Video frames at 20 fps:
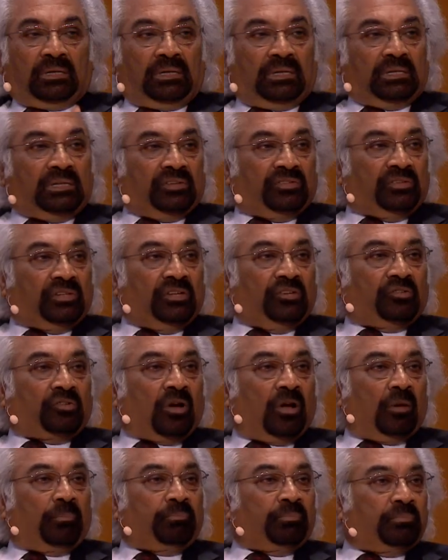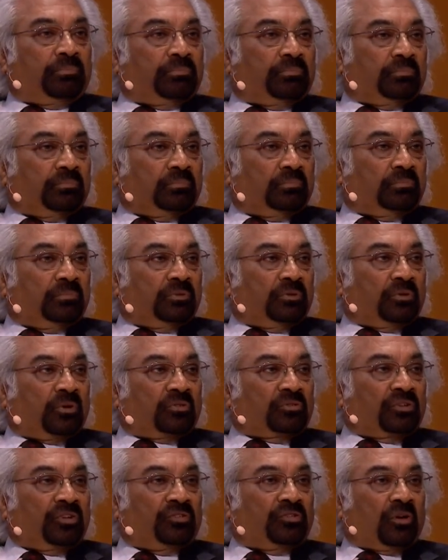It is tea shop,
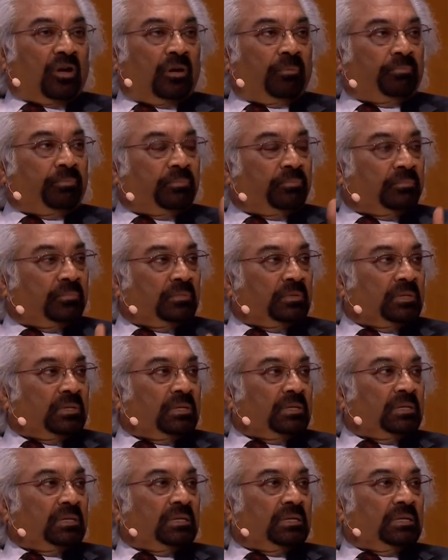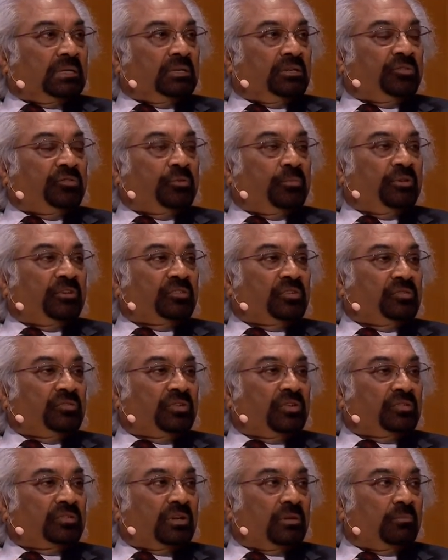grocery shop, distribution
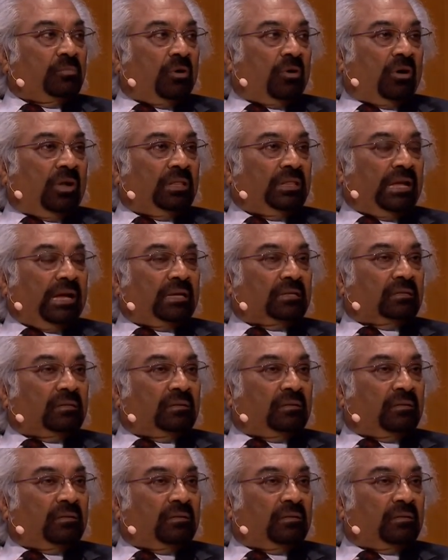system, all that.